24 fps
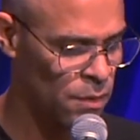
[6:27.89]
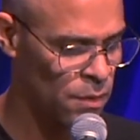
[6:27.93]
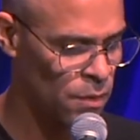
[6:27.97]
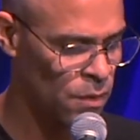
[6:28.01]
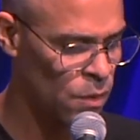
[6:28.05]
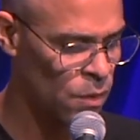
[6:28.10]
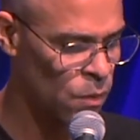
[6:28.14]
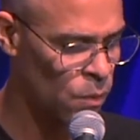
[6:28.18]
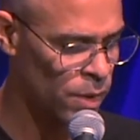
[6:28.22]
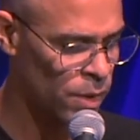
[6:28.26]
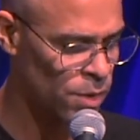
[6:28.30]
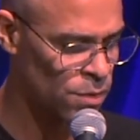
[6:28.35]

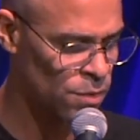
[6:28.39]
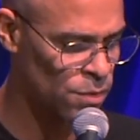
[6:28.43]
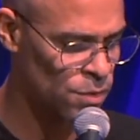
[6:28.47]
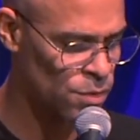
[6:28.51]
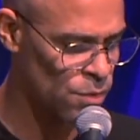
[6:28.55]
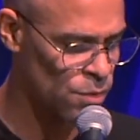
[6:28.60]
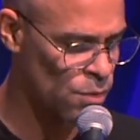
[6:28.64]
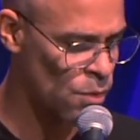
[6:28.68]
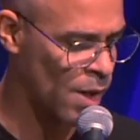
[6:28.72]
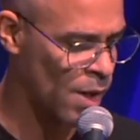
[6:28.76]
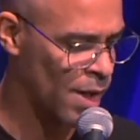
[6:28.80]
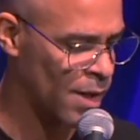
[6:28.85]
The winter
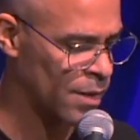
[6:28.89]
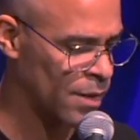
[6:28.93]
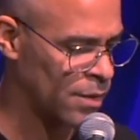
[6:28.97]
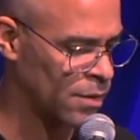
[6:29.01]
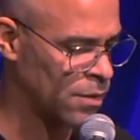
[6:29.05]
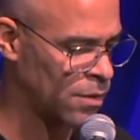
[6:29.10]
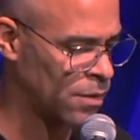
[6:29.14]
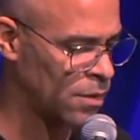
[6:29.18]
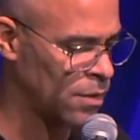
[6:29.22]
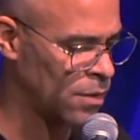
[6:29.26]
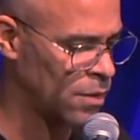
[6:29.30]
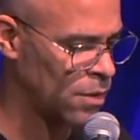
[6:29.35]
drew on.
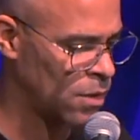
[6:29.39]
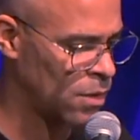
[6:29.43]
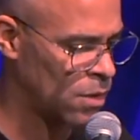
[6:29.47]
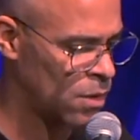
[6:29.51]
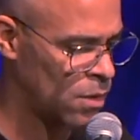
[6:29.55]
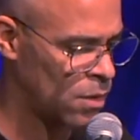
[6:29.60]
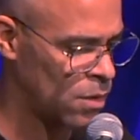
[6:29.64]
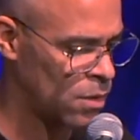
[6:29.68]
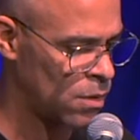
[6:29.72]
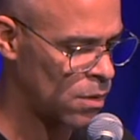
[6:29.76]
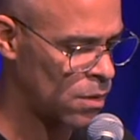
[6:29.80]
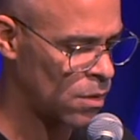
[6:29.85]

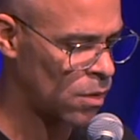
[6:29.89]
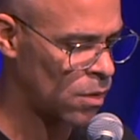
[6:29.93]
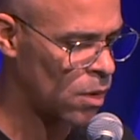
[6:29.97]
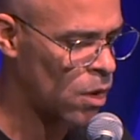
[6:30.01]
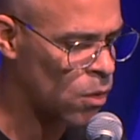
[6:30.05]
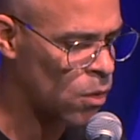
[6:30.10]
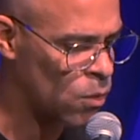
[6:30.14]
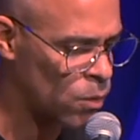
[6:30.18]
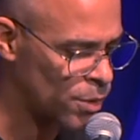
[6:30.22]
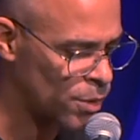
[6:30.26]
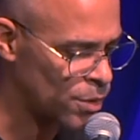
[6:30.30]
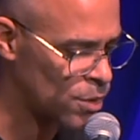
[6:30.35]

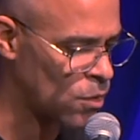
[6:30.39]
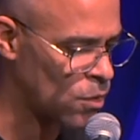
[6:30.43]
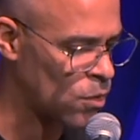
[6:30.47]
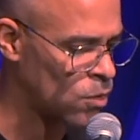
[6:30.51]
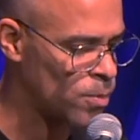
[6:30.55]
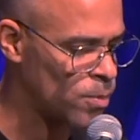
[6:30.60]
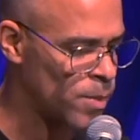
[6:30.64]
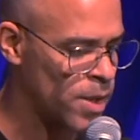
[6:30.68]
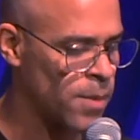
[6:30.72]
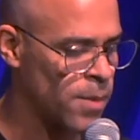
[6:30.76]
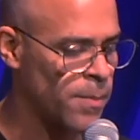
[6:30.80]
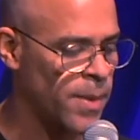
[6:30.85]
Owen
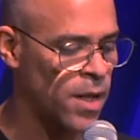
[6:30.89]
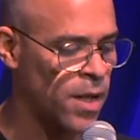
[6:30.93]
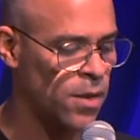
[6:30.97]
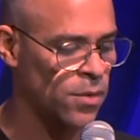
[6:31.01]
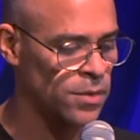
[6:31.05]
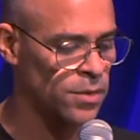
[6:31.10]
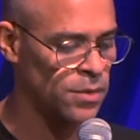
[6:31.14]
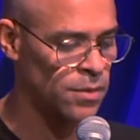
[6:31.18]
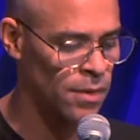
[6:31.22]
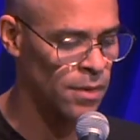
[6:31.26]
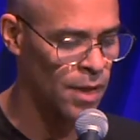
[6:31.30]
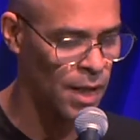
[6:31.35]
told me
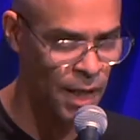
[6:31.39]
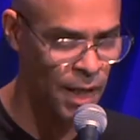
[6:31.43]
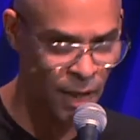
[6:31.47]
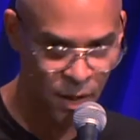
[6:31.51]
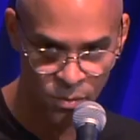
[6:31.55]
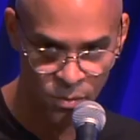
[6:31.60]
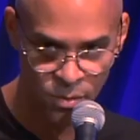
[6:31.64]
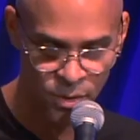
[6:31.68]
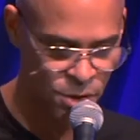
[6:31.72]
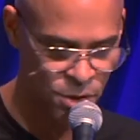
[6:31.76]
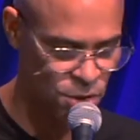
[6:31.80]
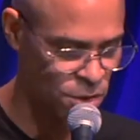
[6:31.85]
about
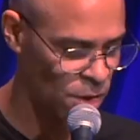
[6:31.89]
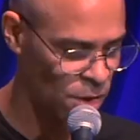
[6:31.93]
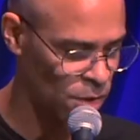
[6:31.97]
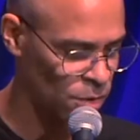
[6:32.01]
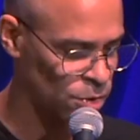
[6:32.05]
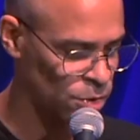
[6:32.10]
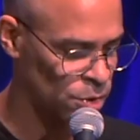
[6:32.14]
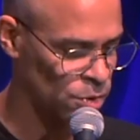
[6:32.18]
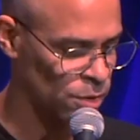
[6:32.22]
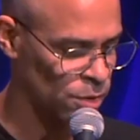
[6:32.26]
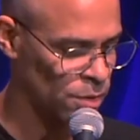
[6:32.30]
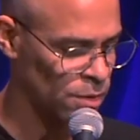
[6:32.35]
Irish
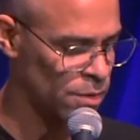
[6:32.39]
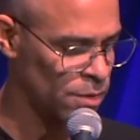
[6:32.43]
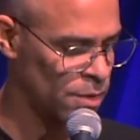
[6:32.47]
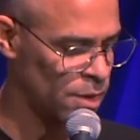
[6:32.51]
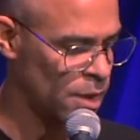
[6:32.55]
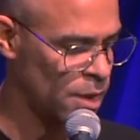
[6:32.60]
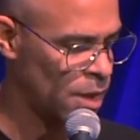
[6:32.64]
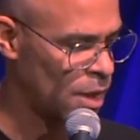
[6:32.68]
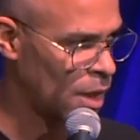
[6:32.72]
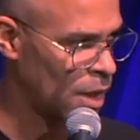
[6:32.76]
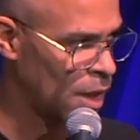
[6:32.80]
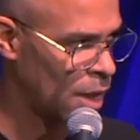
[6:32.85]
culture.
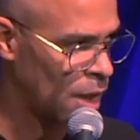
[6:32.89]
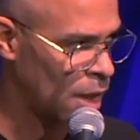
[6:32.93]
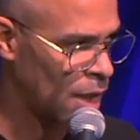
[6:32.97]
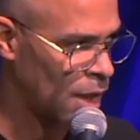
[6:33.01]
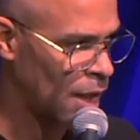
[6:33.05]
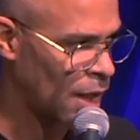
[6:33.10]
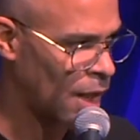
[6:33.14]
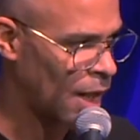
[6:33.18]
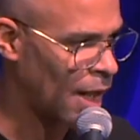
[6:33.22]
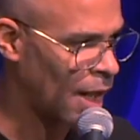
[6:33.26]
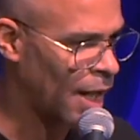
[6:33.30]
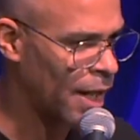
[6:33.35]

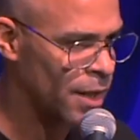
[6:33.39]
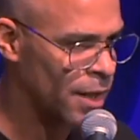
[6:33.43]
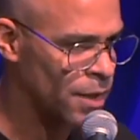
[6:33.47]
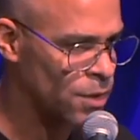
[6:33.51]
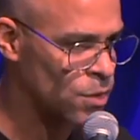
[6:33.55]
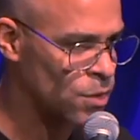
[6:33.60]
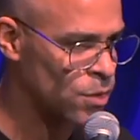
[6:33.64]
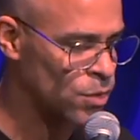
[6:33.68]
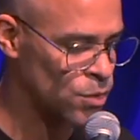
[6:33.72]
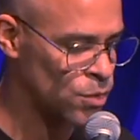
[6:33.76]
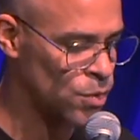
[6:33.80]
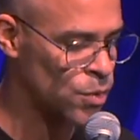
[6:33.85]
I
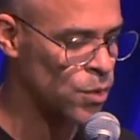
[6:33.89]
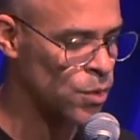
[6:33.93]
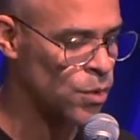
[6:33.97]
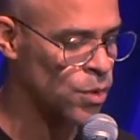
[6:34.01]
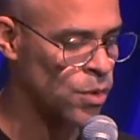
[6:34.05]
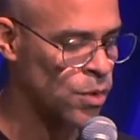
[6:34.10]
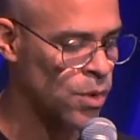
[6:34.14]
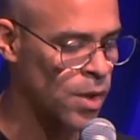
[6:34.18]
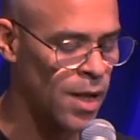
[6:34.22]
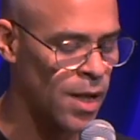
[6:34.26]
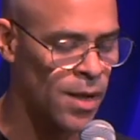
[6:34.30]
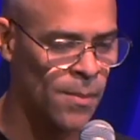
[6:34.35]
told
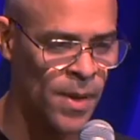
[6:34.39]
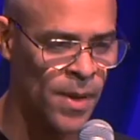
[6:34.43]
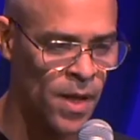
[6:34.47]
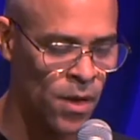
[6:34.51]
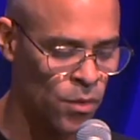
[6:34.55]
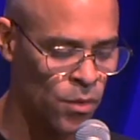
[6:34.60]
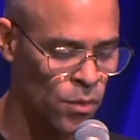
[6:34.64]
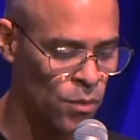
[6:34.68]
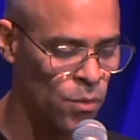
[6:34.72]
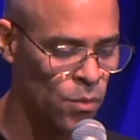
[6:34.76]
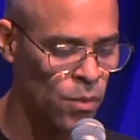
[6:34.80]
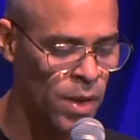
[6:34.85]
her
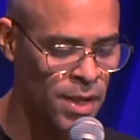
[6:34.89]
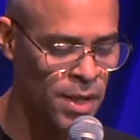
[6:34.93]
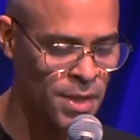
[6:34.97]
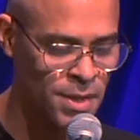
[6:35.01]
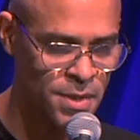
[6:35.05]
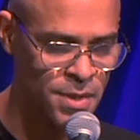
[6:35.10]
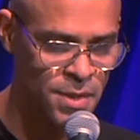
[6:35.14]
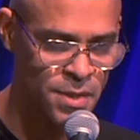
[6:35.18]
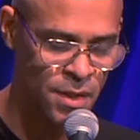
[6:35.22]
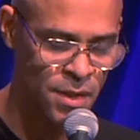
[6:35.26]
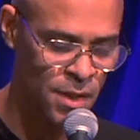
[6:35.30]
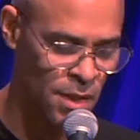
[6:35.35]
about
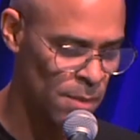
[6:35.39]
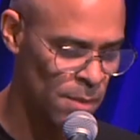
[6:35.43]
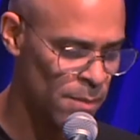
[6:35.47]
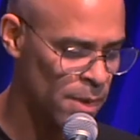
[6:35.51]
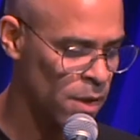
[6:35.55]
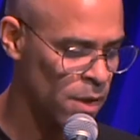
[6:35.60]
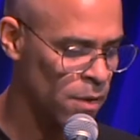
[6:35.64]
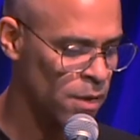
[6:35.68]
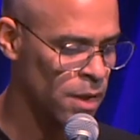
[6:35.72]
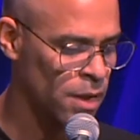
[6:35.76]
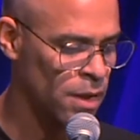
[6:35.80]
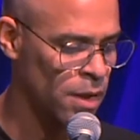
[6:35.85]
race in
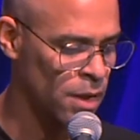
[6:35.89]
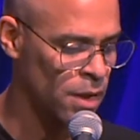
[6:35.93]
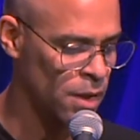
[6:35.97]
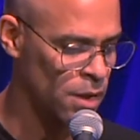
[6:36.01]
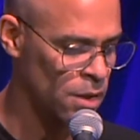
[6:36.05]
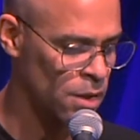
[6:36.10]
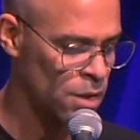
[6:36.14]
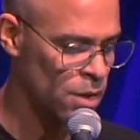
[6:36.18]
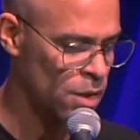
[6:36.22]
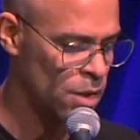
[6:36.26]
America.